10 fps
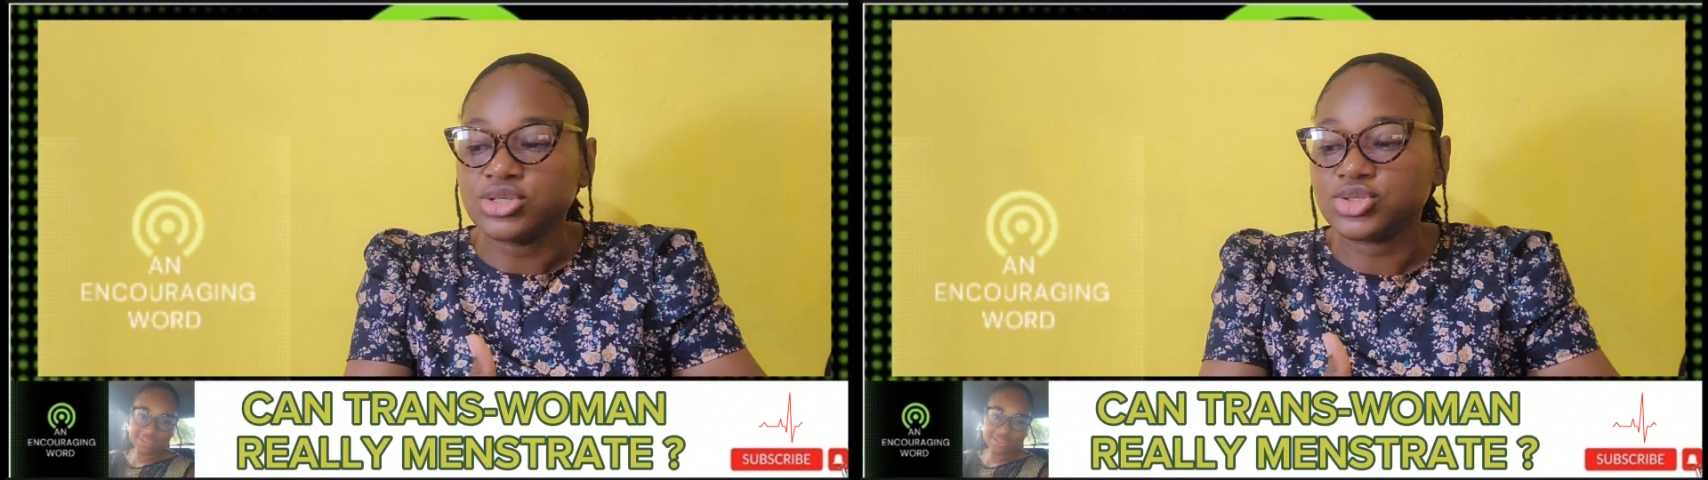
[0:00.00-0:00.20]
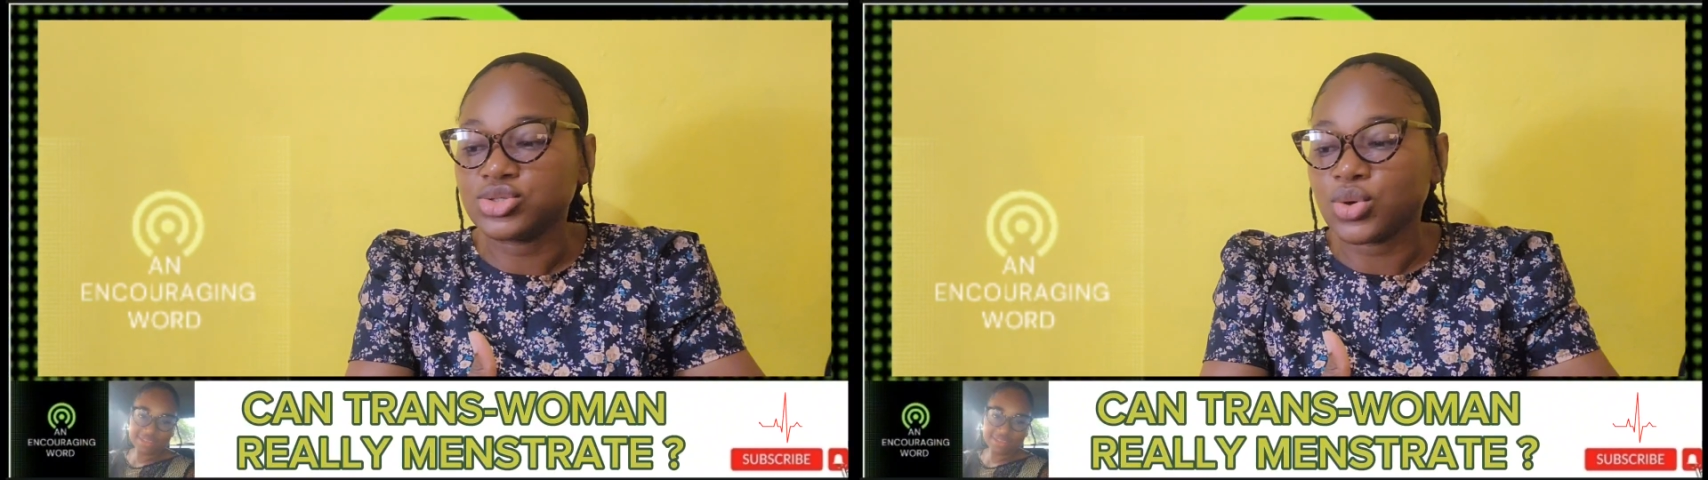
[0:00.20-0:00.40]

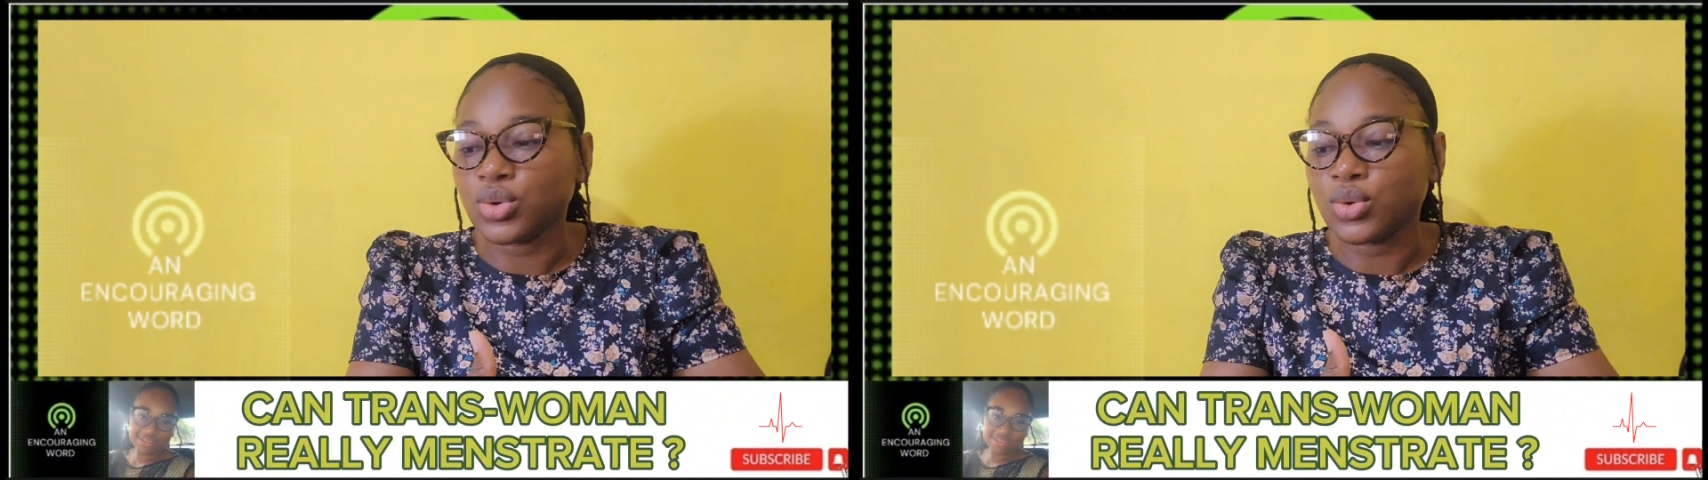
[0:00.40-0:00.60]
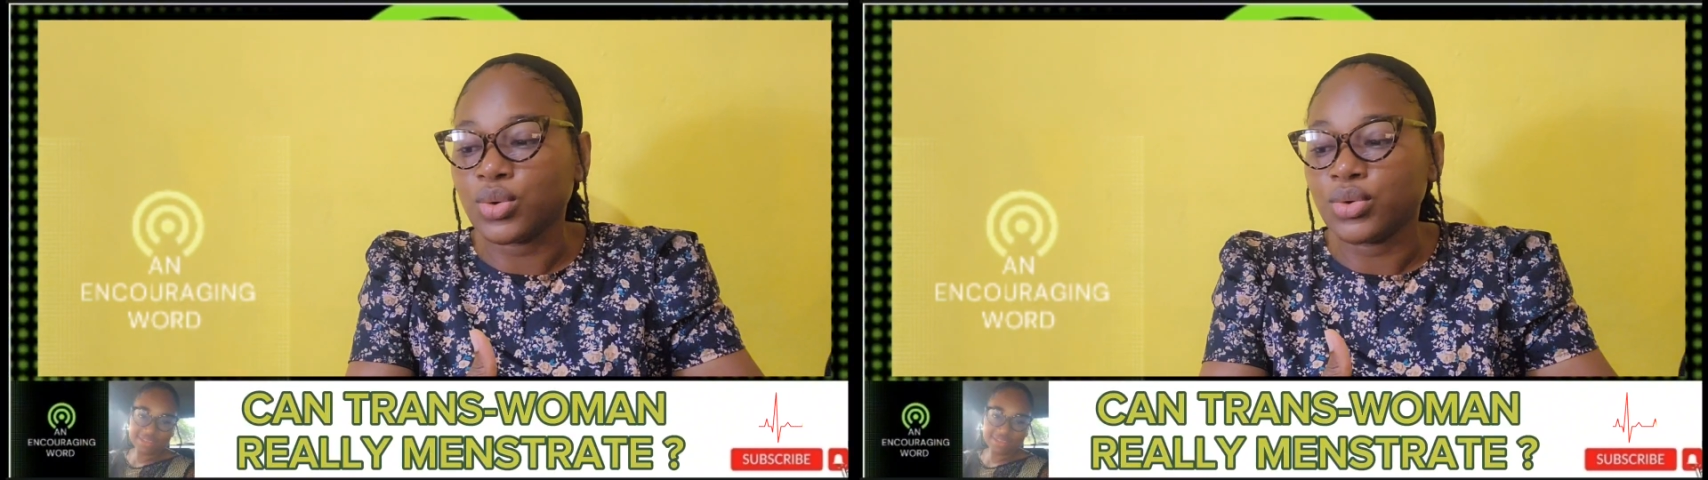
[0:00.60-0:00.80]

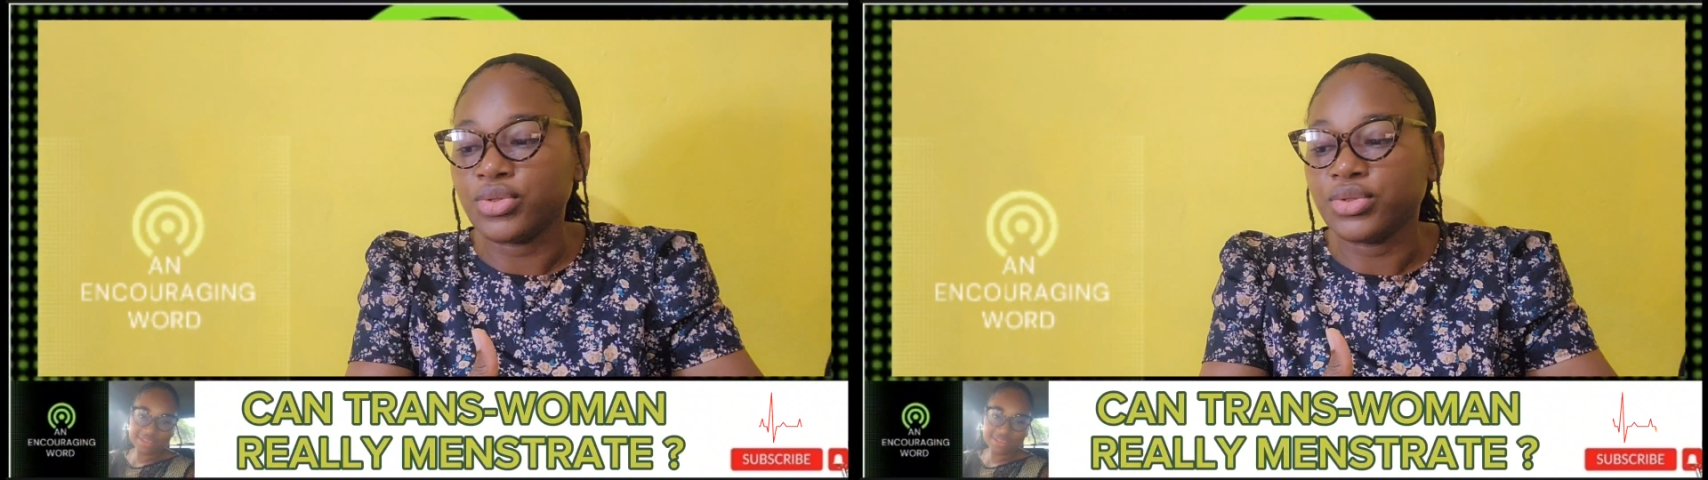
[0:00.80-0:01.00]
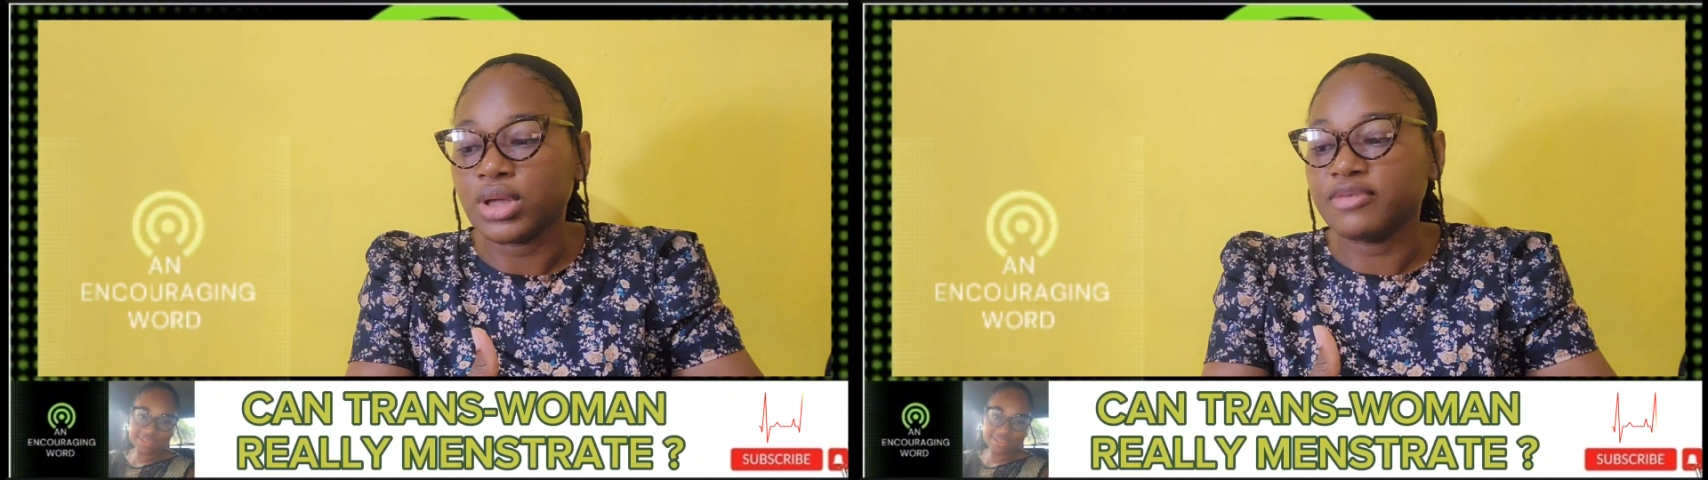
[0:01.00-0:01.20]
So